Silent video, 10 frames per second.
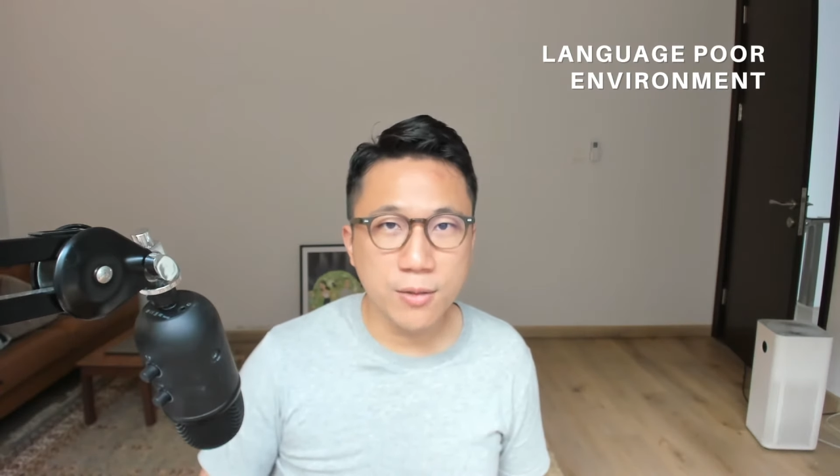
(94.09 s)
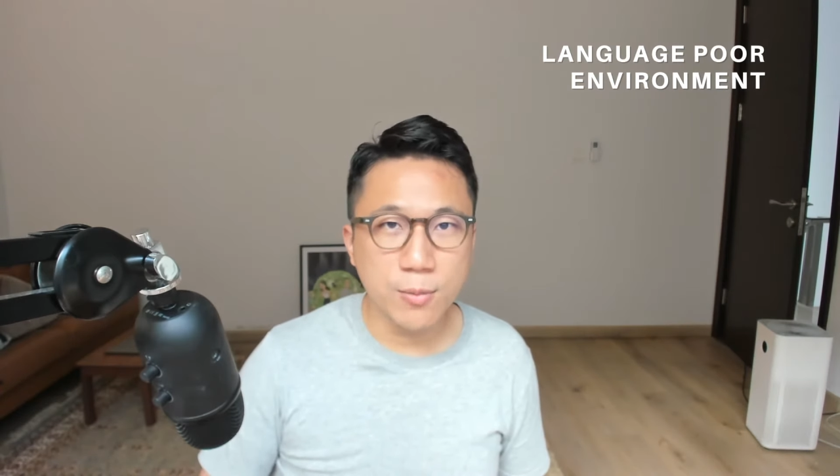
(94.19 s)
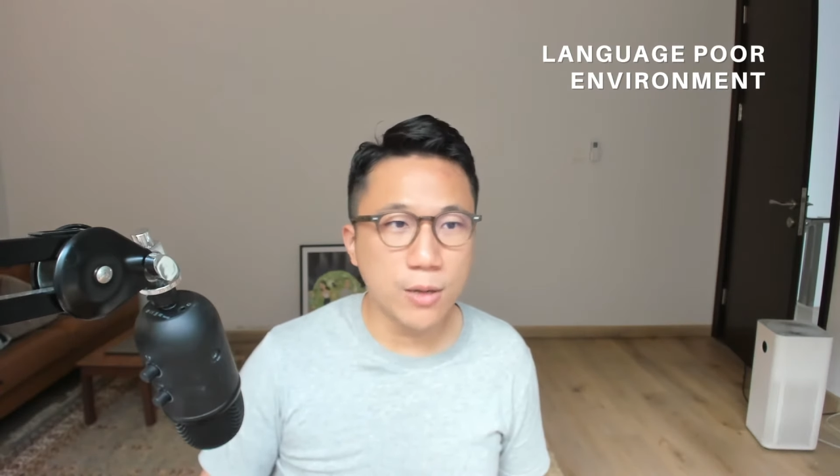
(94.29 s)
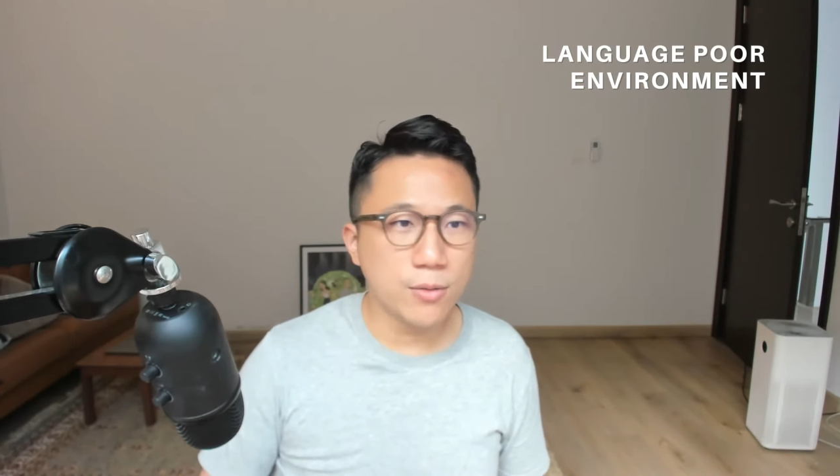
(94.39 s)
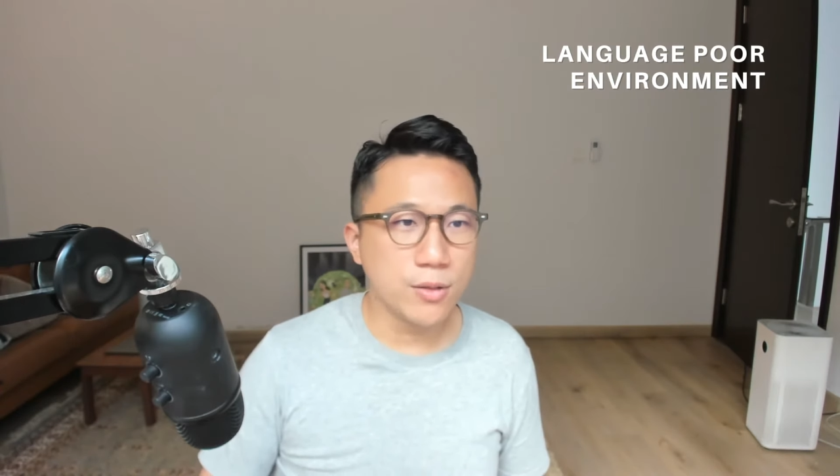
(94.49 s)

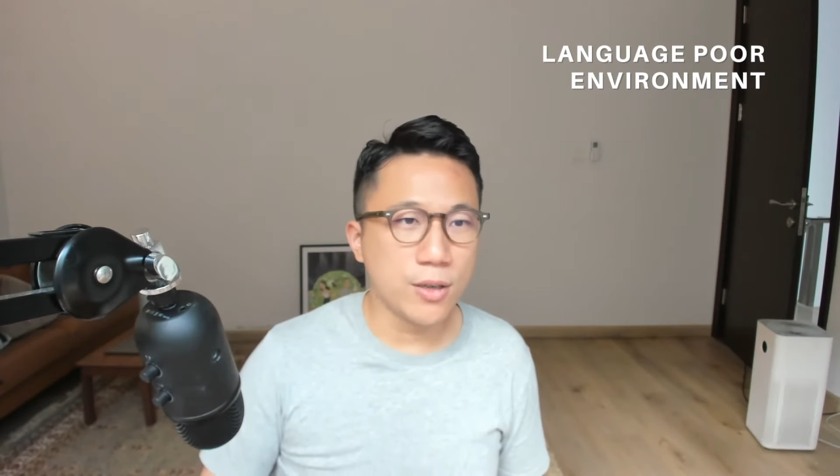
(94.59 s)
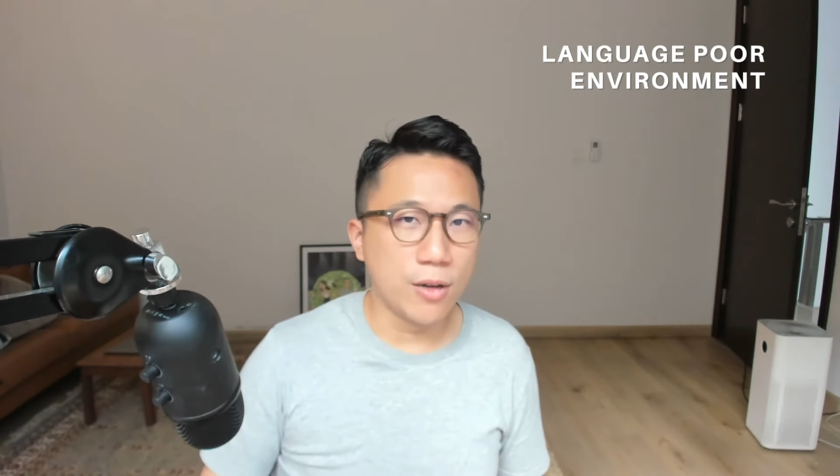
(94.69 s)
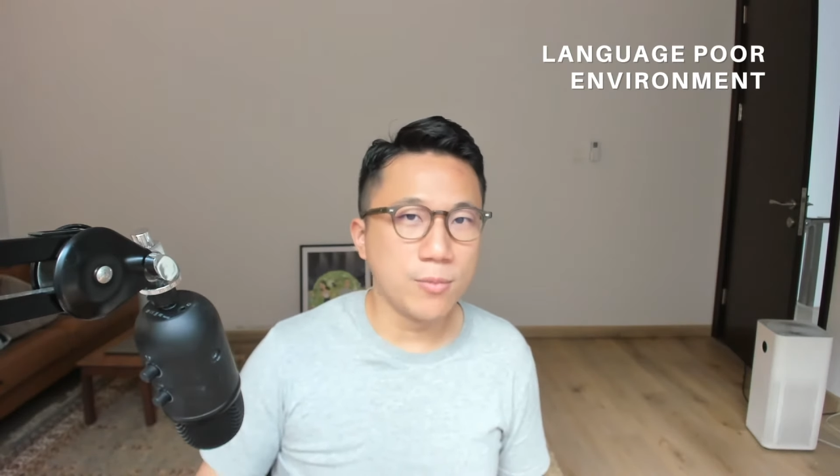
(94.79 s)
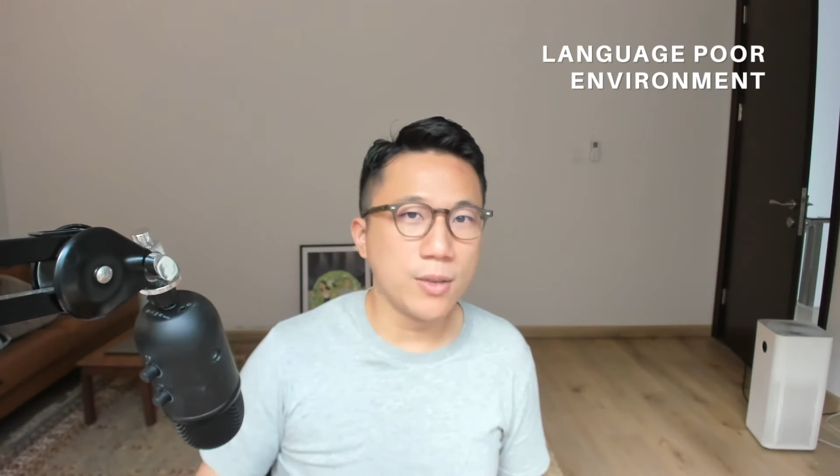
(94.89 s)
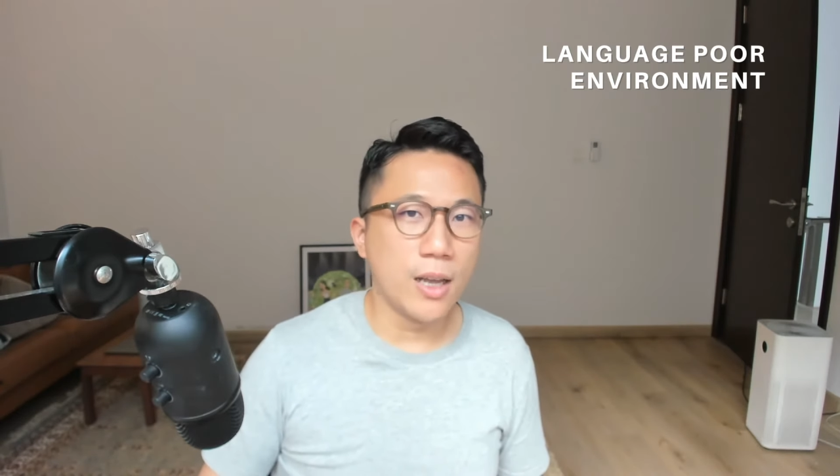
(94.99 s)
Well, you
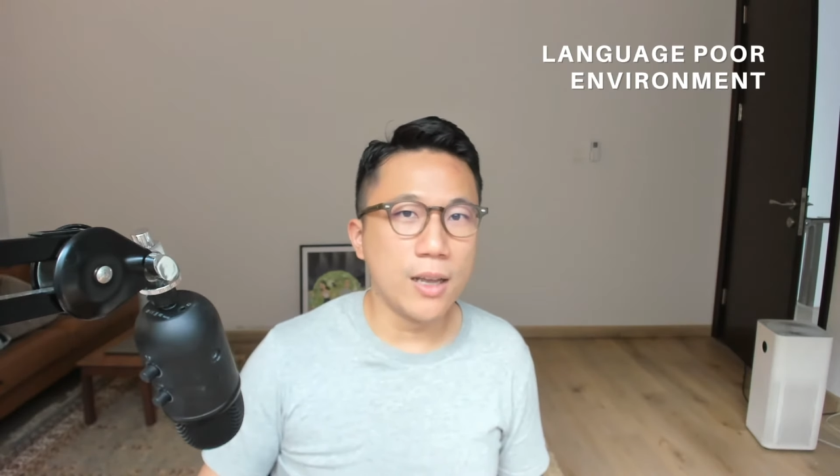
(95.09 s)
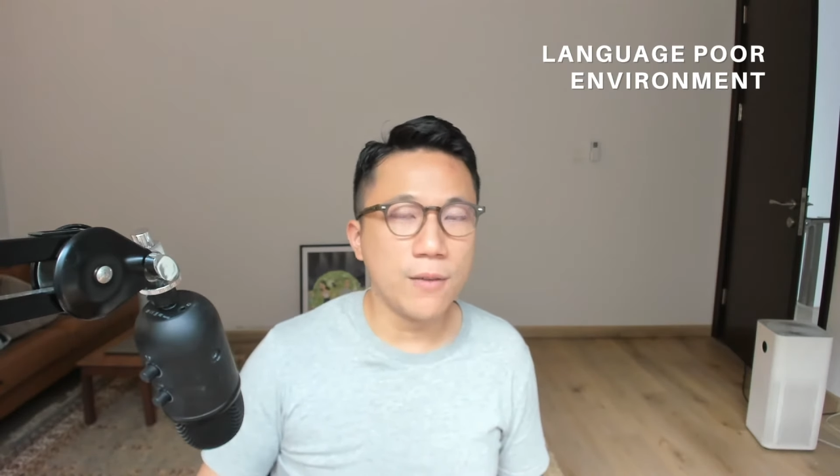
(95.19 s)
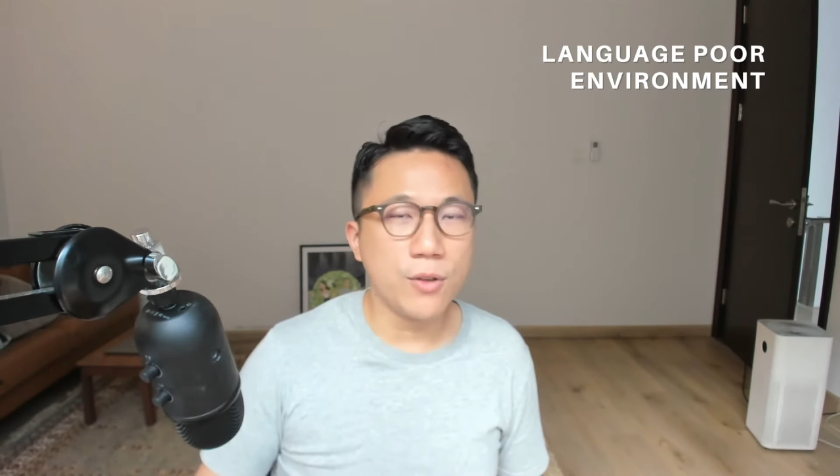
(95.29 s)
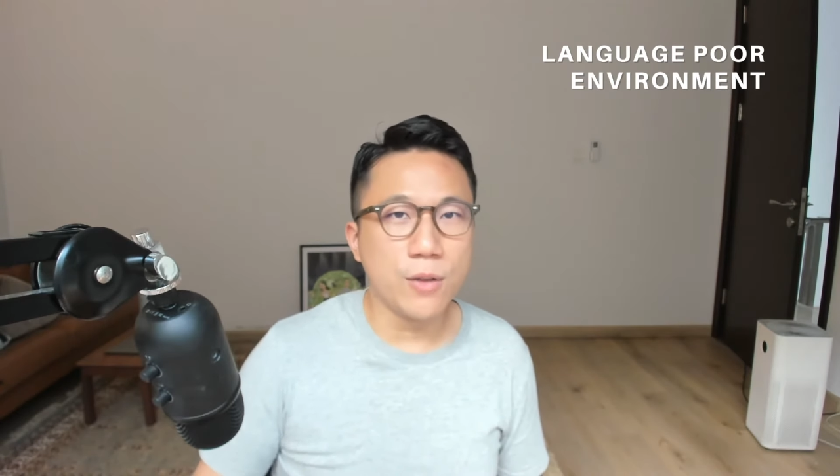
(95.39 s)
know, uh, if,